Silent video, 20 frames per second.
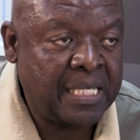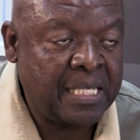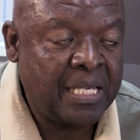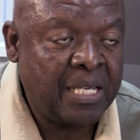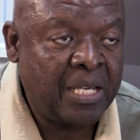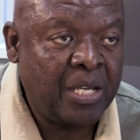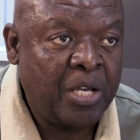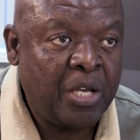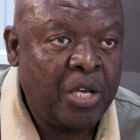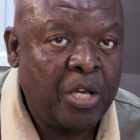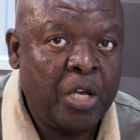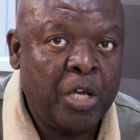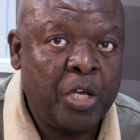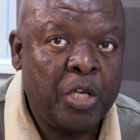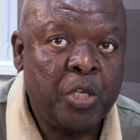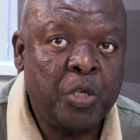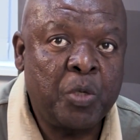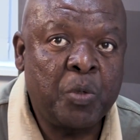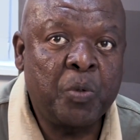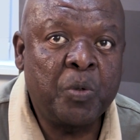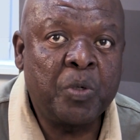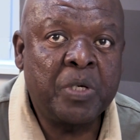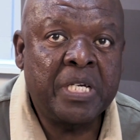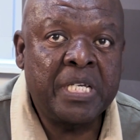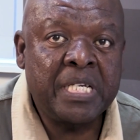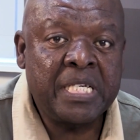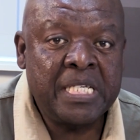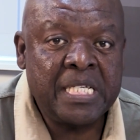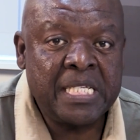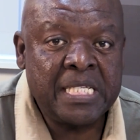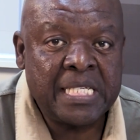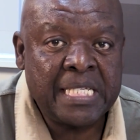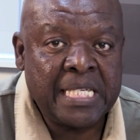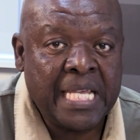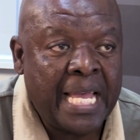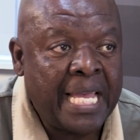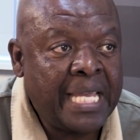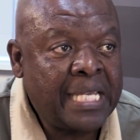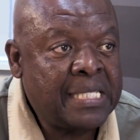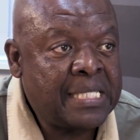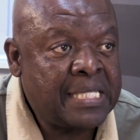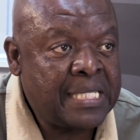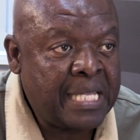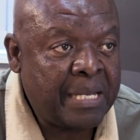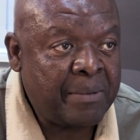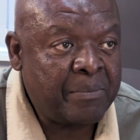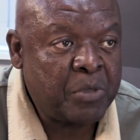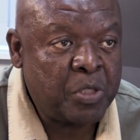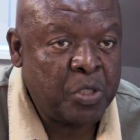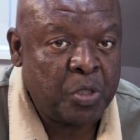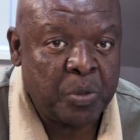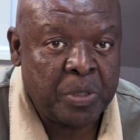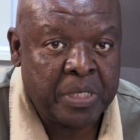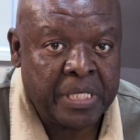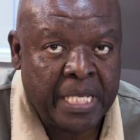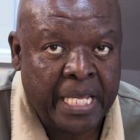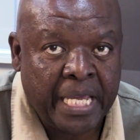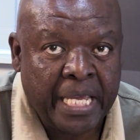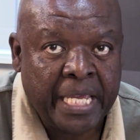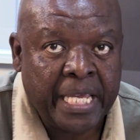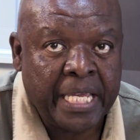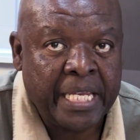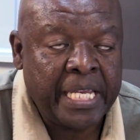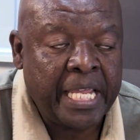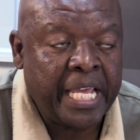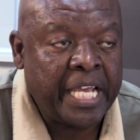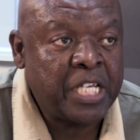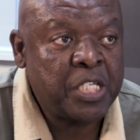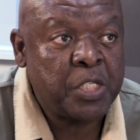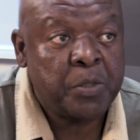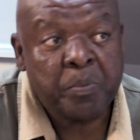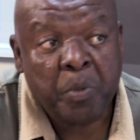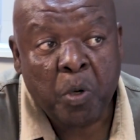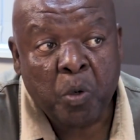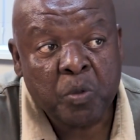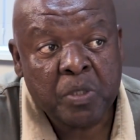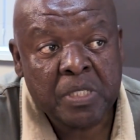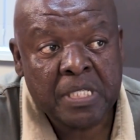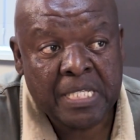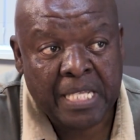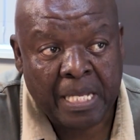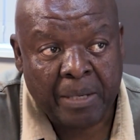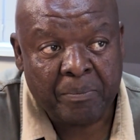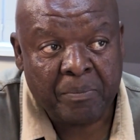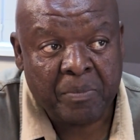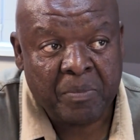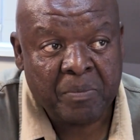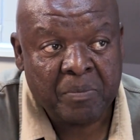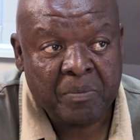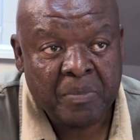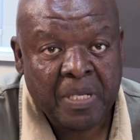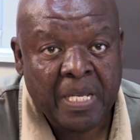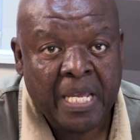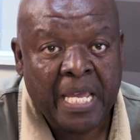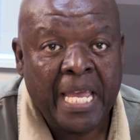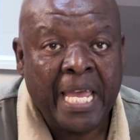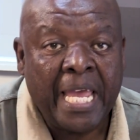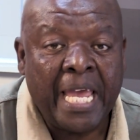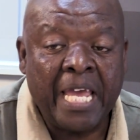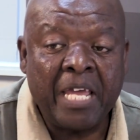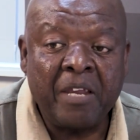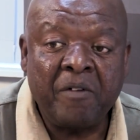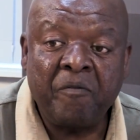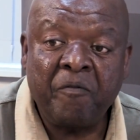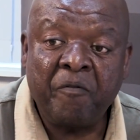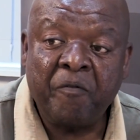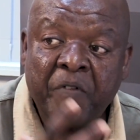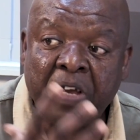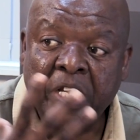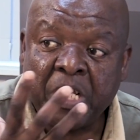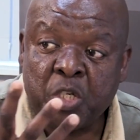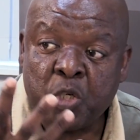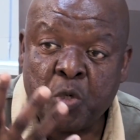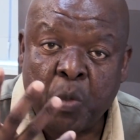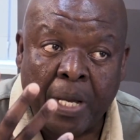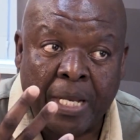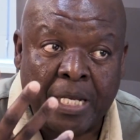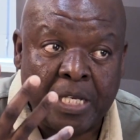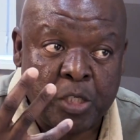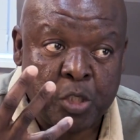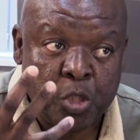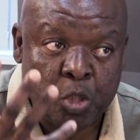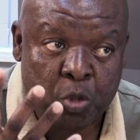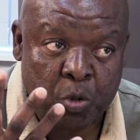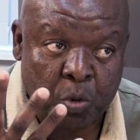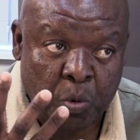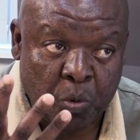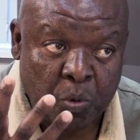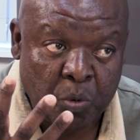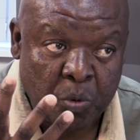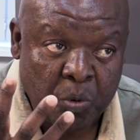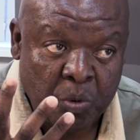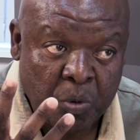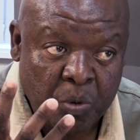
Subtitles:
Mm-hmm. You criticize them today and expose them, and factually so,